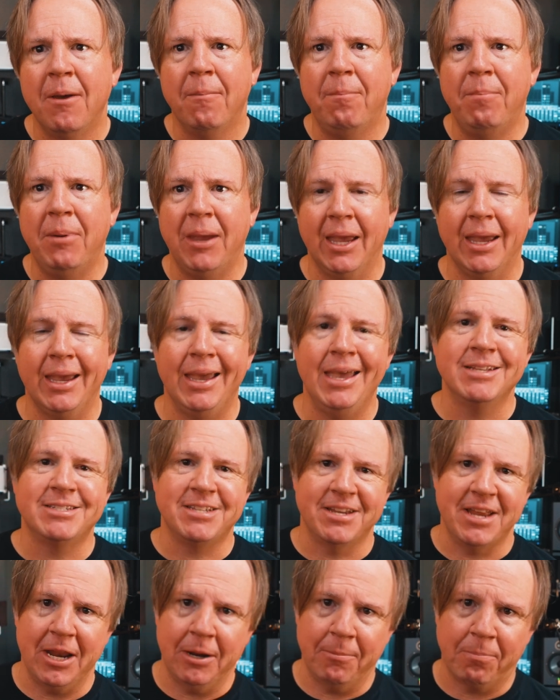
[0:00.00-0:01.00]
being
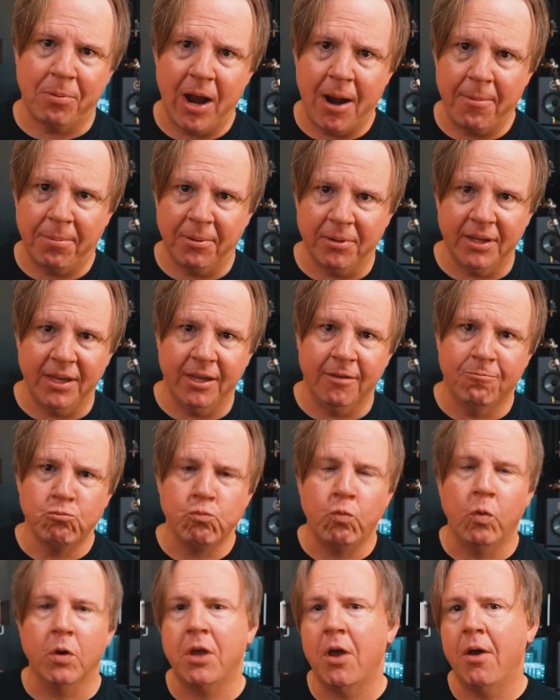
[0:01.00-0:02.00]
intonated properly.
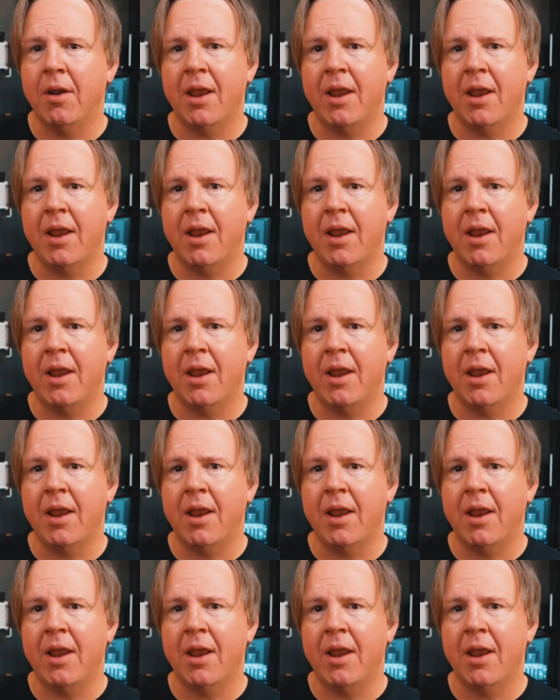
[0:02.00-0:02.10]
We'll go